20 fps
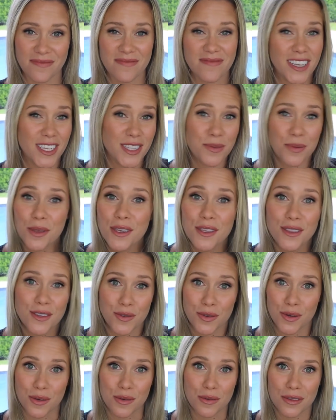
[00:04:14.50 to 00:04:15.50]
That's really the
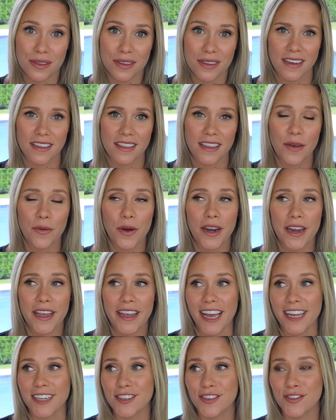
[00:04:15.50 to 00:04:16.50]
truth. They want to
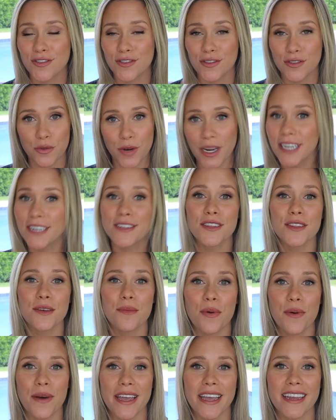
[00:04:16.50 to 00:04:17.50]
get straight to the
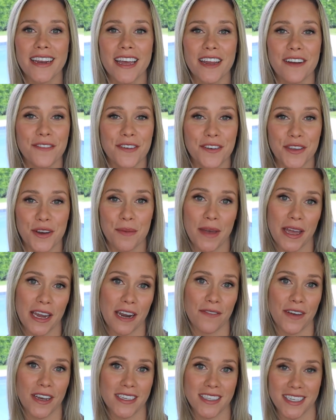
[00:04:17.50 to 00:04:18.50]
point and for their
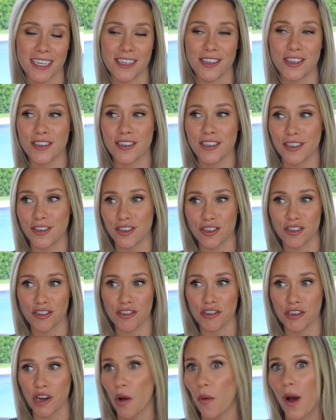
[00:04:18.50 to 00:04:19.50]
manifestation to just
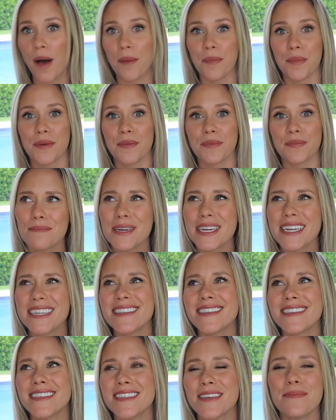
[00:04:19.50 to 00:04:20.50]
show up. But
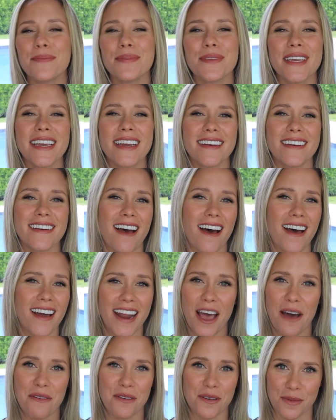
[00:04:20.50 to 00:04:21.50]
it's simply not
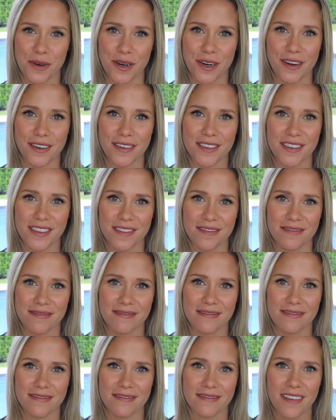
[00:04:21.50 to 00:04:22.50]
how it works.
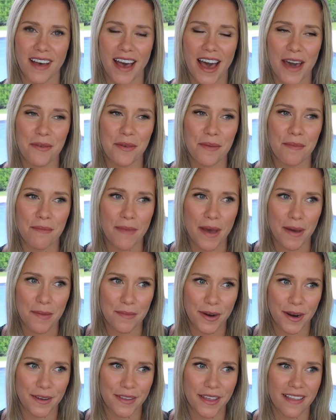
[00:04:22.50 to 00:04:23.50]
I
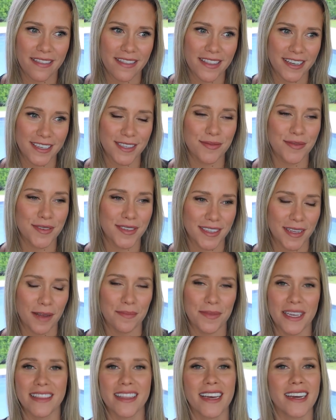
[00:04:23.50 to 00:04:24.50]
remember that this was
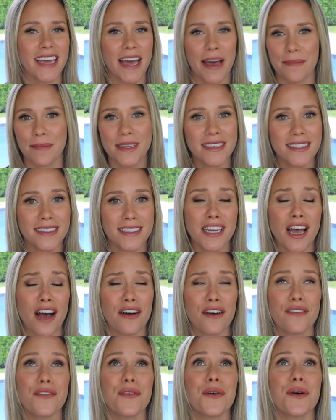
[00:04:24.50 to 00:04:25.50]
something that kept me
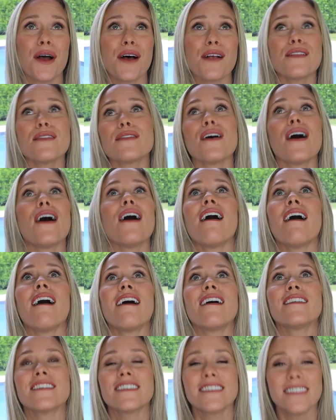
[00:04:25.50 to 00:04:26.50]
stuck for a
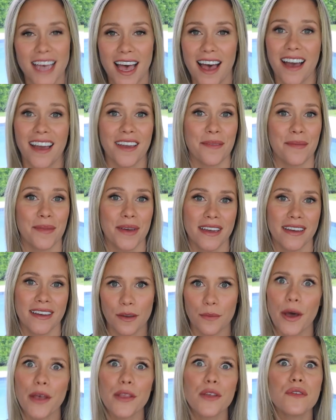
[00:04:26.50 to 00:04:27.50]
long time,
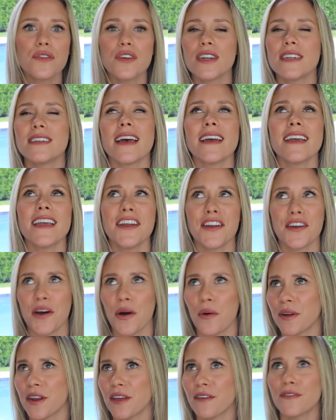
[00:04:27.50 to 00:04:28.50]
well over a decade
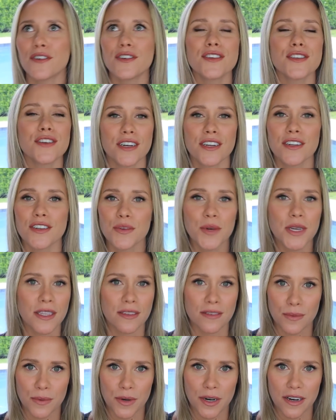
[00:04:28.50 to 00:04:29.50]
ago when I first started doing
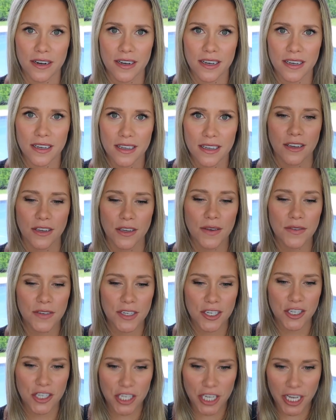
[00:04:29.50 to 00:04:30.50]
this work. You have
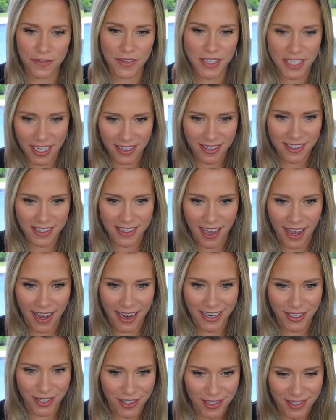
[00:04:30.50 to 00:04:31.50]
to shift
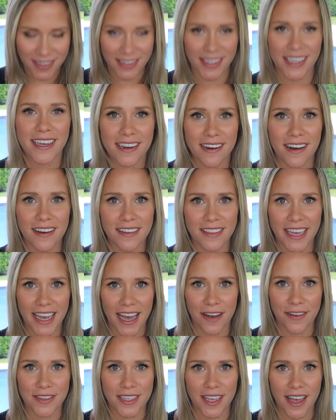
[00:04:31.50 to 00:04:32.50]
inside to see it on the
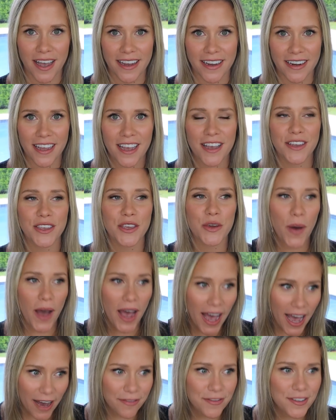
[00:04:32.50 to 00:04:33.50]
outside. You
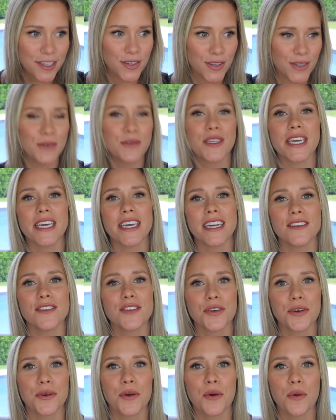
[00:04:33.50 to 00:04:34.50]
have to do the
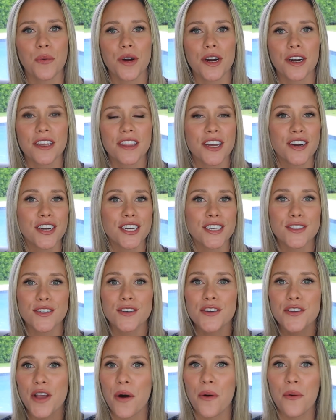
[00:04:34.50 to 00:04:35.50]
internal work. There is
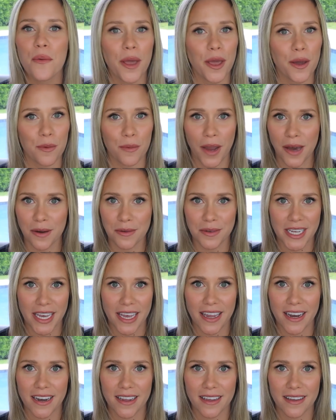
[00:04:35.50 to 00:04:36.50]
no way around
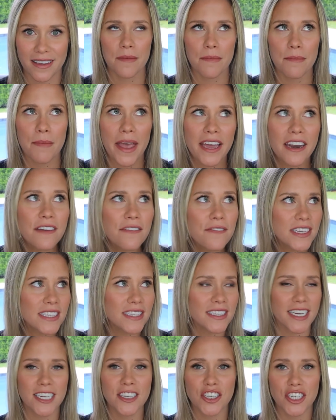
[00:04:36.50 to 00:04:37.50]
it.
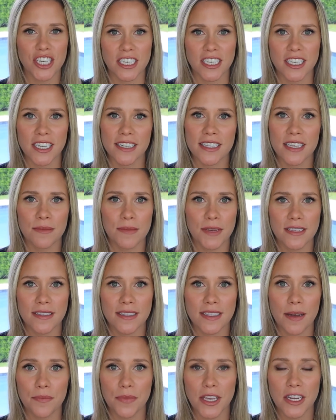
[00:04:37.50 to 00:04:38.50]
Manifestation doesn't mean
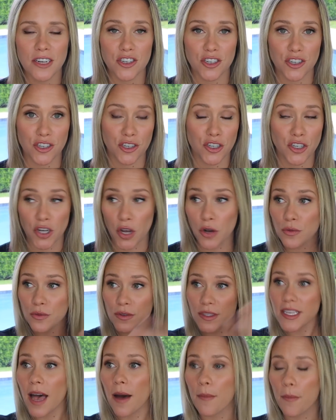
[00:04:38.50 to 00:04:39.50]
something just
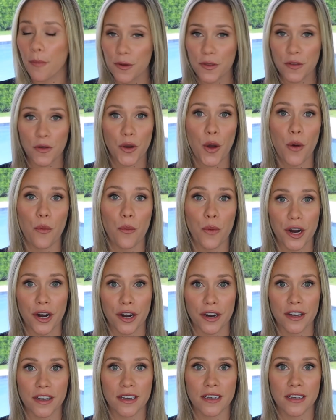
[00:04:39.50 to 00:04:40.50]
shows up with no
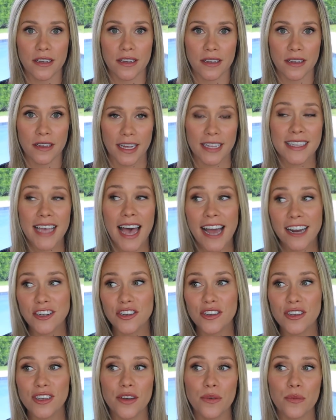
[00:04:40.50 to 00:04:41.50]
work. It's
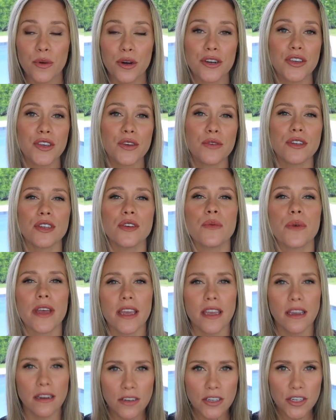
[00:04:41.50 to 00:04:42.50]
actually the work you do
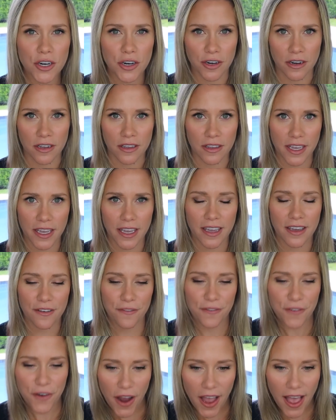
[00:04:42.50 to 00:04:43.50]
internally
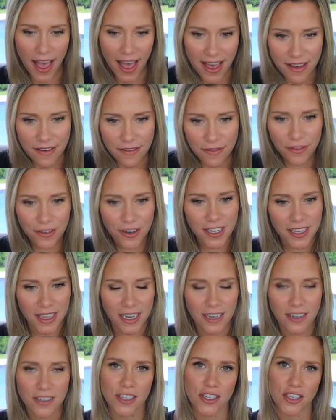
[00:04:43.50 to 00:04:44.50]
for
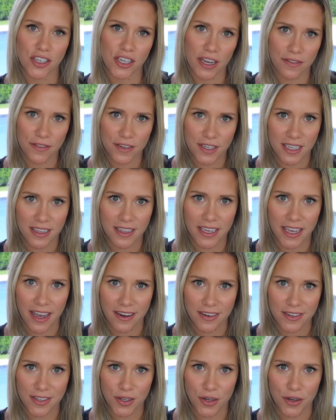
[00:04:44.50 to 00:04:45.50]
everything to shift in the
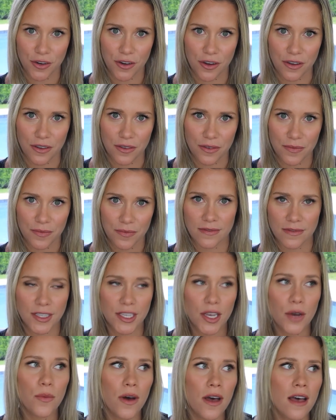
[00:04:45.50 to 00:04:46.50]
external.
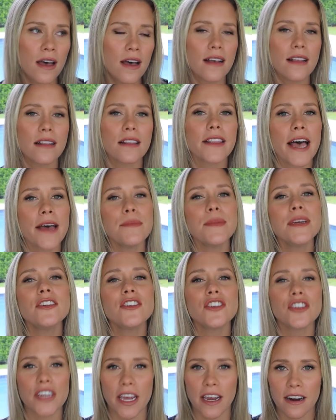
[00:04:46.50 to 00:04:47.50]
So let me
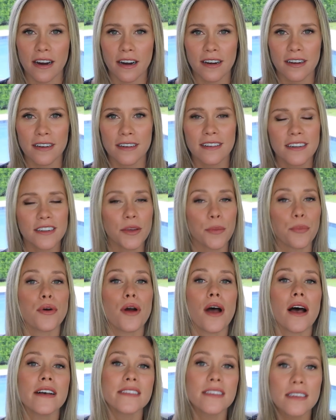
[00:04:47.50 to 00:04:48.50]
share the
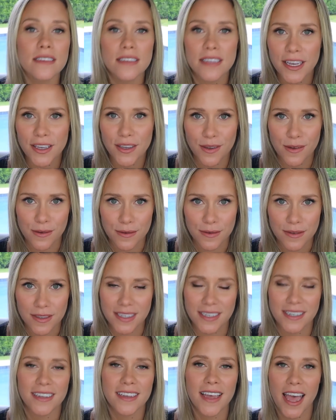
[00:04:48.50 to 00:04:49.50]
process I
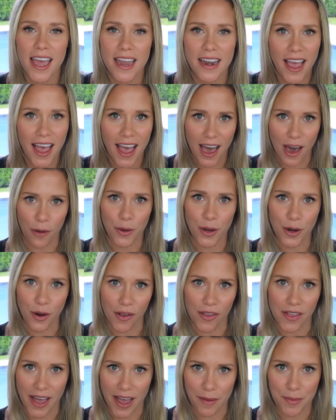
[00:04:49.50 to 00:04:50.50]
used and how it
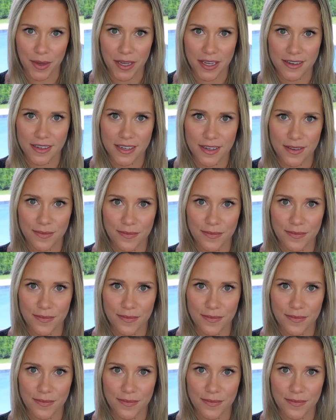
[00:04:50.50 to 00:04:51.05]
all happened.